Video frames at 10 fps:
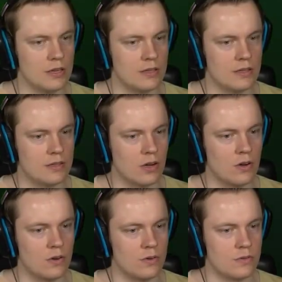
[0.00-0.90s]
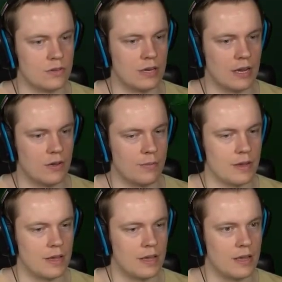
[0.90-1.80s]
a... Don't tell
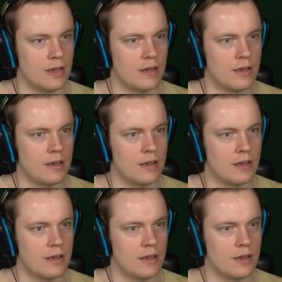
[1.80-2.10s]
me.